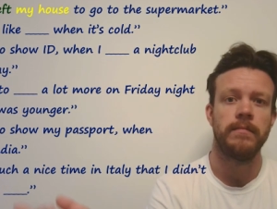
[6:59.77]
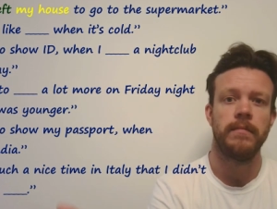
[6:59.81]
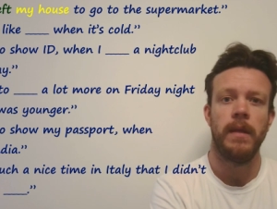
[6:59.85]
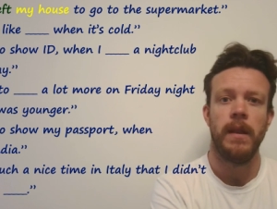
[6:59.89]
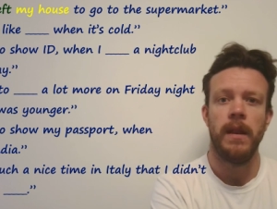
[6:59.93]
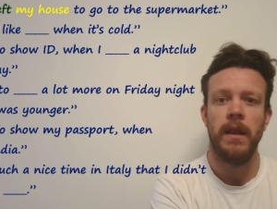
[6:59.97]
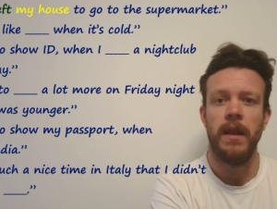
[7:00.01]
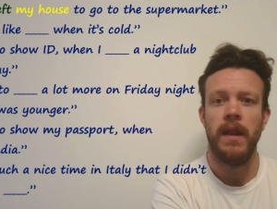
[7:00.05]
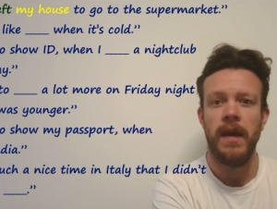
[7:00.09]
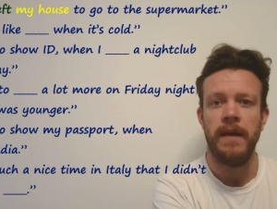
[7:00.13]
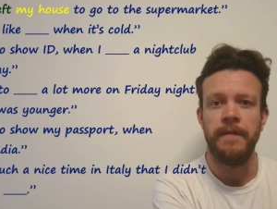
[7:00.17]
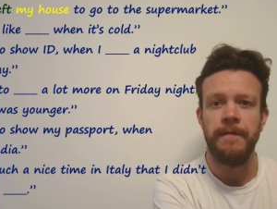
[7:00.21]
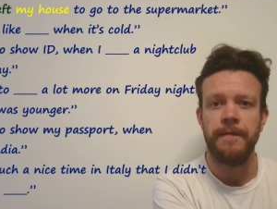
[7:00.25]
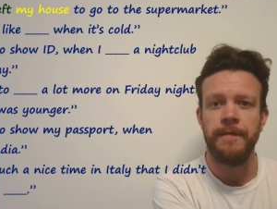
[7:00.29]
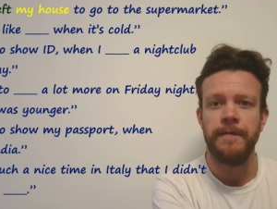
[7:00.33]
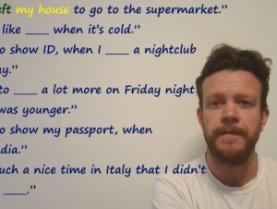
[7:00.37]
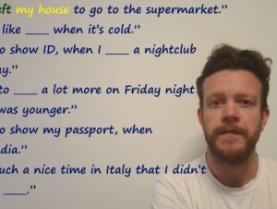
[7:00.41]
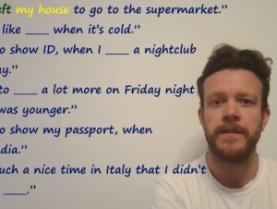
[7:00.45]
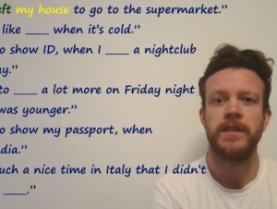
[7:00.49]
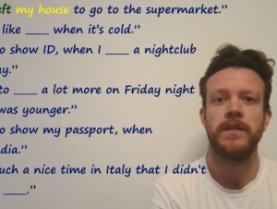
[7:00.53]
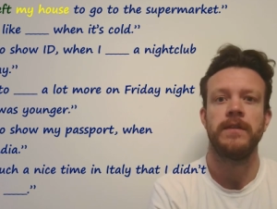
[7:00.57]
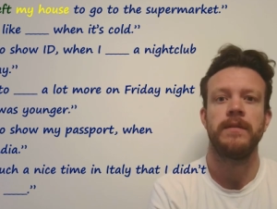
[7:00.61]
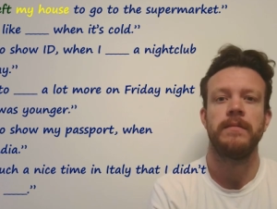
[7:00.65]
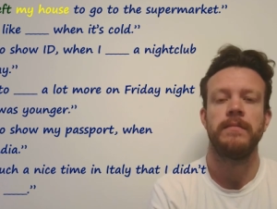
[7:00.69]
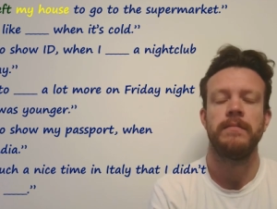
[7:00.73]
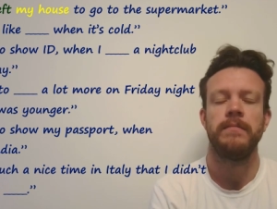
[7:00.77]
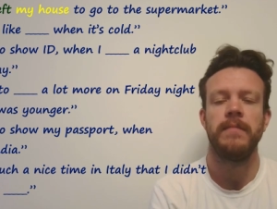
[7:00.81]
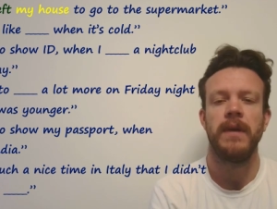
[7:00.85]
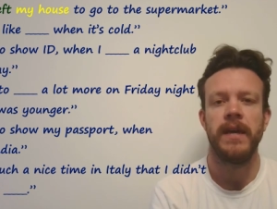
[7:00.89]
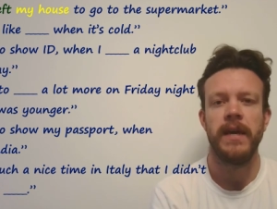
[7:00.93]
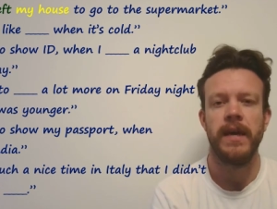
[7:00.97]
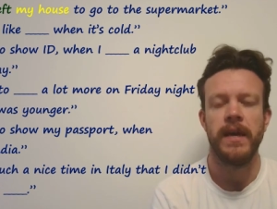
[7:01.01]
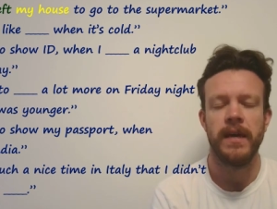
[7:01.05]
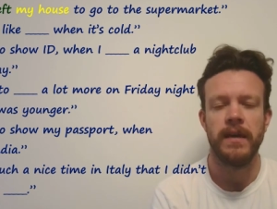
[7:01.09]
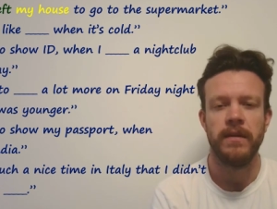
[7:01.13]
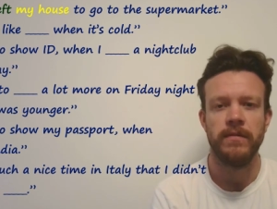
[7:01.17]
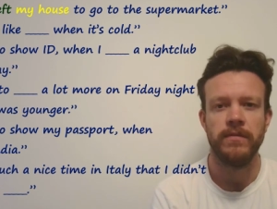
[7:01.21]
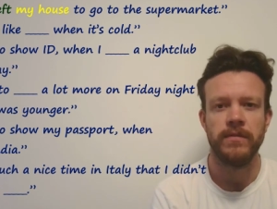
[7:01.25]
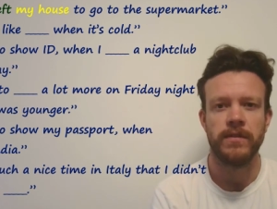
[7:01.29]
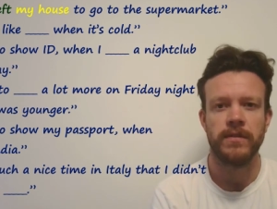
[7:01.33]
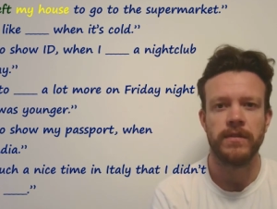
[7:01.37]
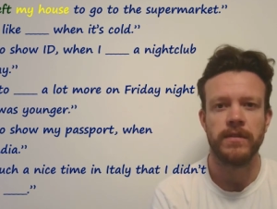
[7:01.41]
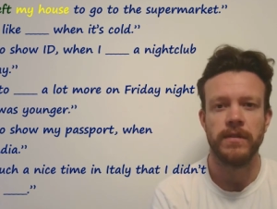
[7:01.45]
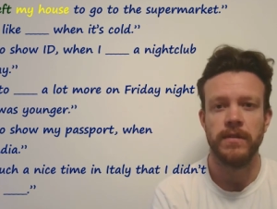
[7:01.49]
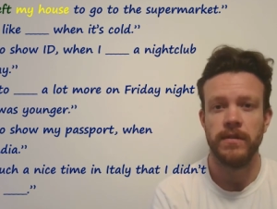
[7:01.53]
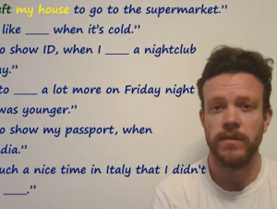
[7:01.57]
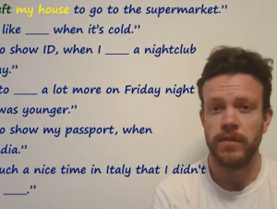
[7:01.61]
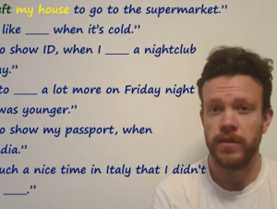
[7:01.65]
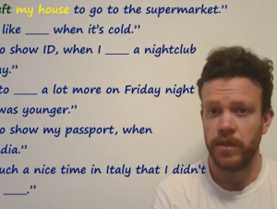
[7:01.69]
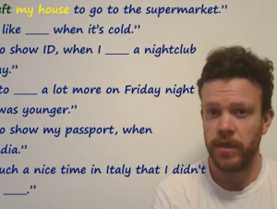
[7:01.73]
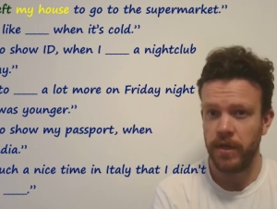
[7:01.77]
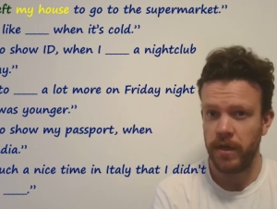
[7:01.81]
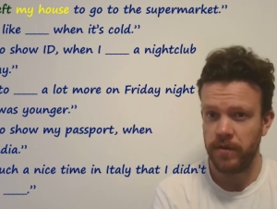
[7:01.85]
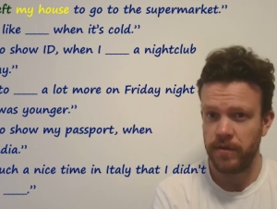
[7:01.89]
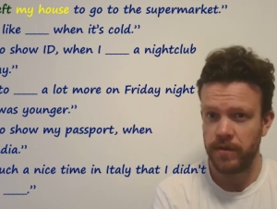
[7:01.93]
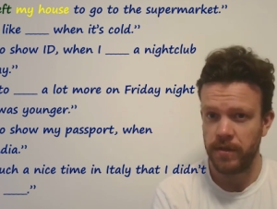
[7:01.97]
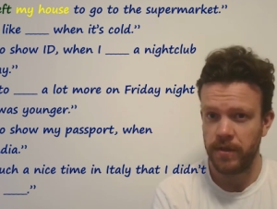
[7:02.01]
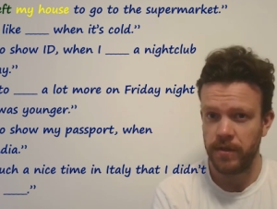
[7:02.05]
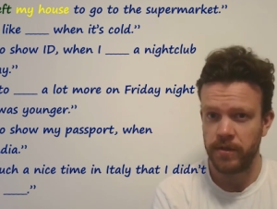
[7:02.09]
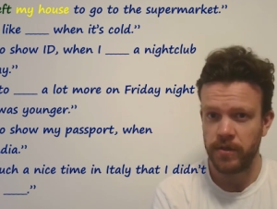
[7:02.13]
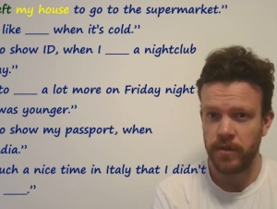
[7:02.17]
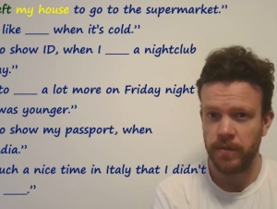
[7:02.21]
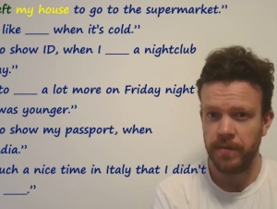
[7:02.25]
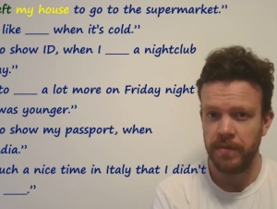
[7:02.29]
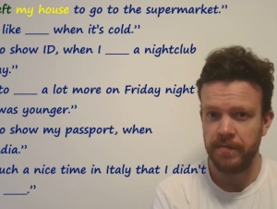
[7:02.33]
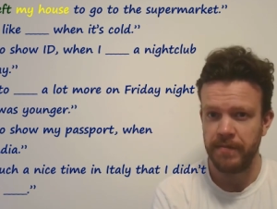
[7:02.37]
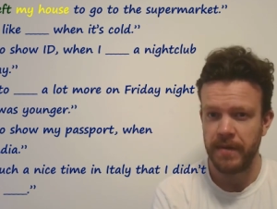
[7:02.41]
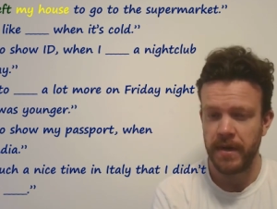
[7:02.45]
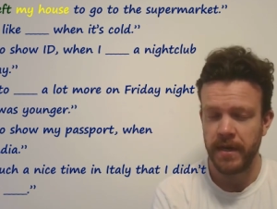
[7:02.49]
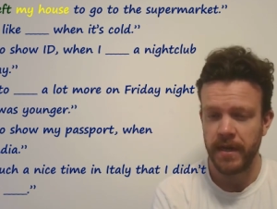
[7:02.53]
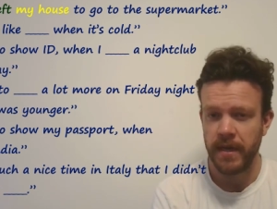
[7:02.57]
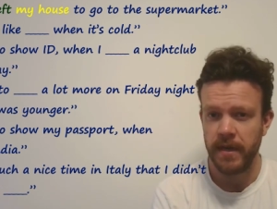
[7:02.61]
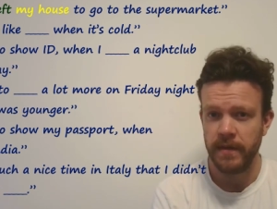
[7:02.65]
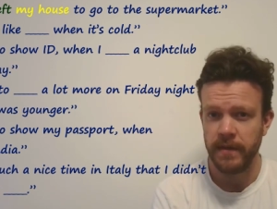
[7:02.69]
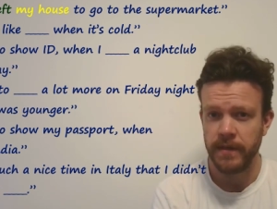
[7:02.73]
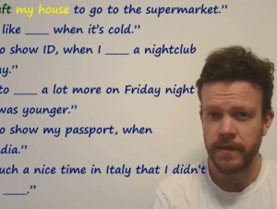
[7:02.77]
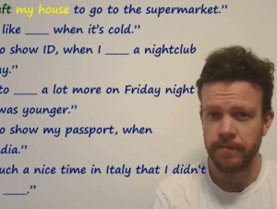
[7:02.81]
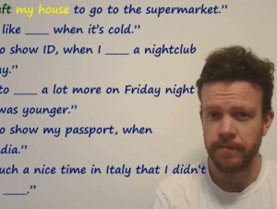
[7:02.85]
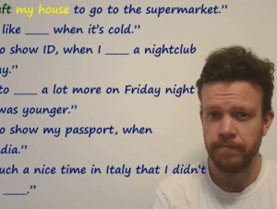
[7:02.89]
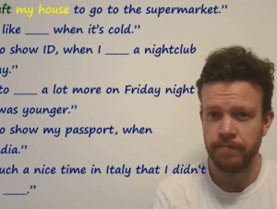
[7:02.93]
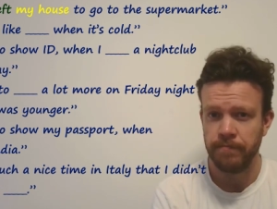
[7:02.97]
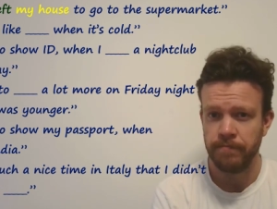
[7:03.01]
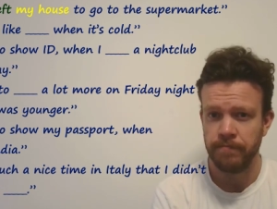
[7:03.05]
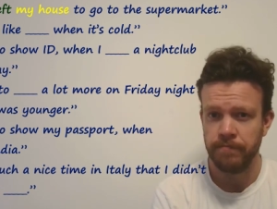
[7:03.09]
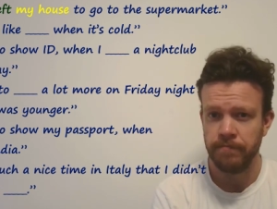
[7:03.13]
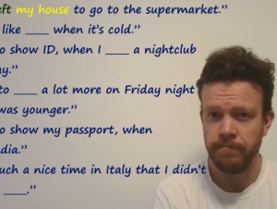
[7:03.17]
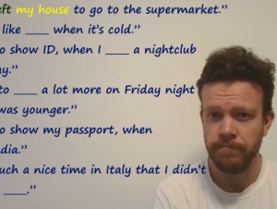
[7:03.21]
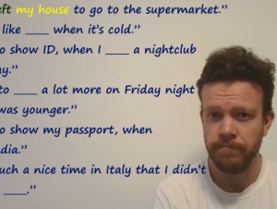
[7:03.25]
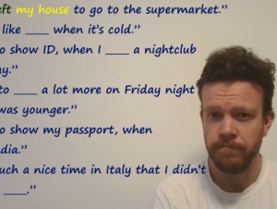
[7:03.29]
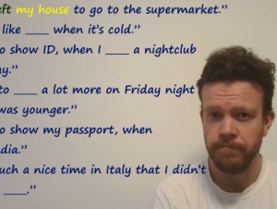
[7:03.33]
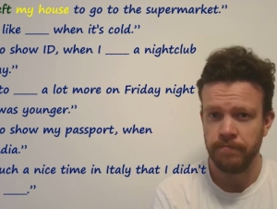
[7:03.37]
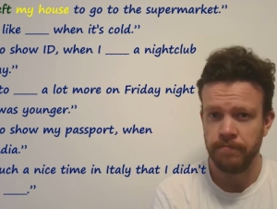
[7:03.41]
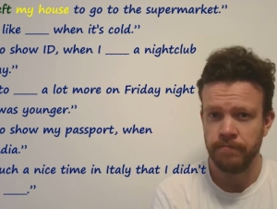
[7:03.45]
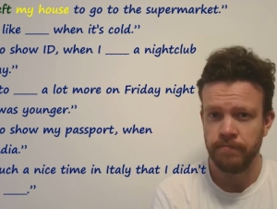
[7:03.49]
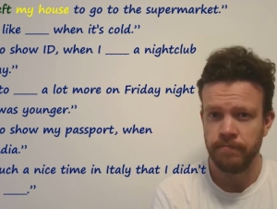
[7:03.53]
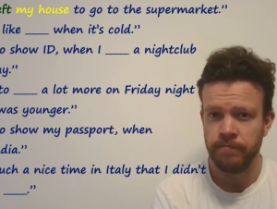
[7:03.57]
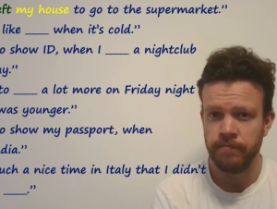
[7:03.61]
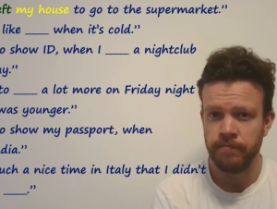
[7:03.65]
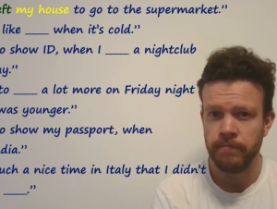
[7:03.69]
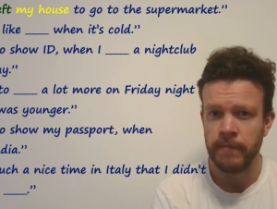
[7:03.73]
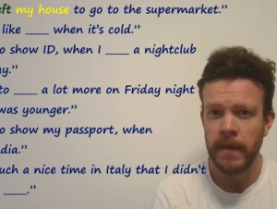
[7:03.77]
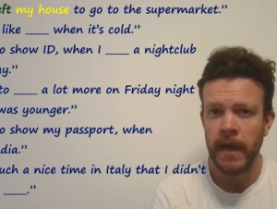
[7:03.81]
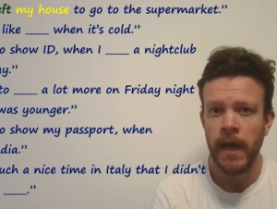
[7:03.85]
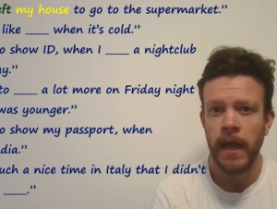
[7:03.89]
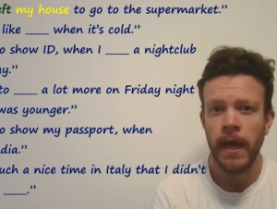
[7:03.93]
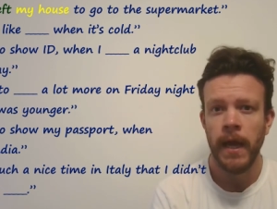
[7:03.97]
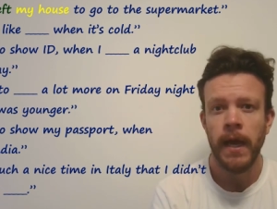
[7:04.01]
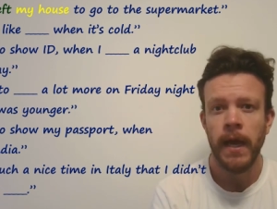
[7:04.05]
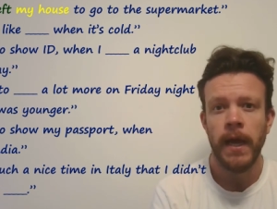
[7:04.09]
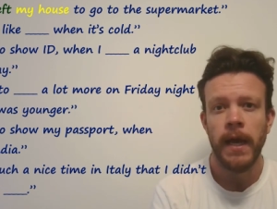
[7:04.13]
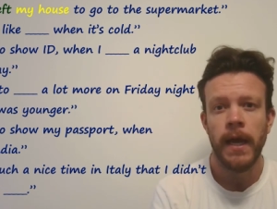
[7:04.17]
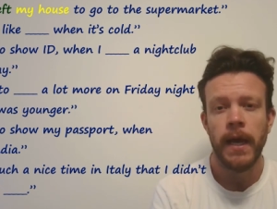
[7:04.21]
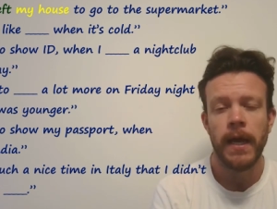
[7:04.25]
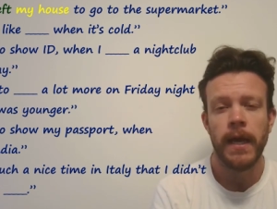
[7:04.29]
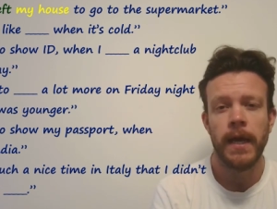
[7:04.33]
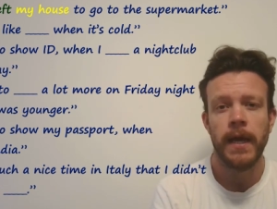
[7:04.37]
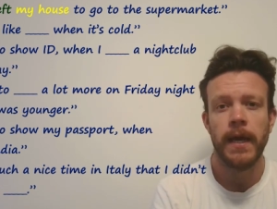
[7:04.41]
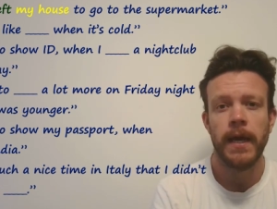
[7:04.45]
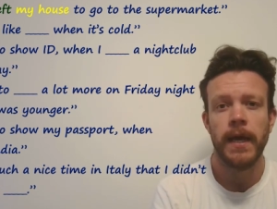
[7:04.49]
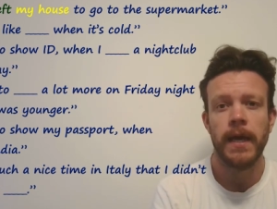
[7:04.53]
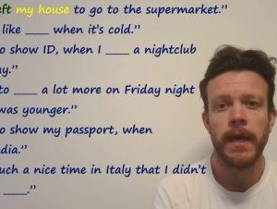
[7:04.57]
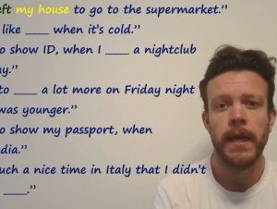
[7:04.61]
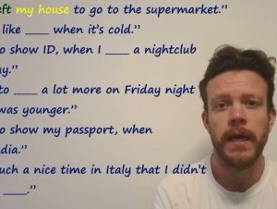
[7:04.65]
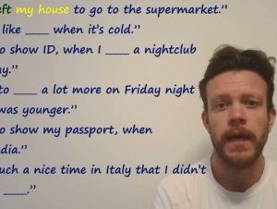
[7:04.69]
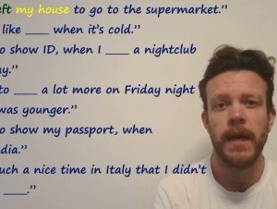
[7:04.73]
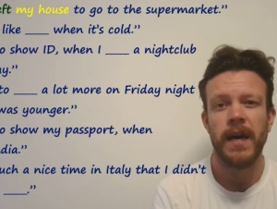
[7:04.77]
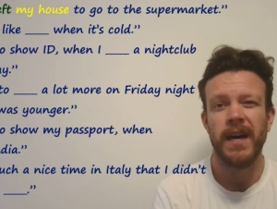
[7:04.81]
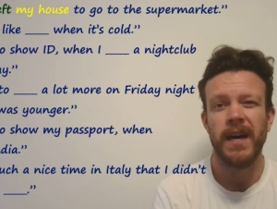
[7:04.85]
left my house to go to the supermarket." Uh,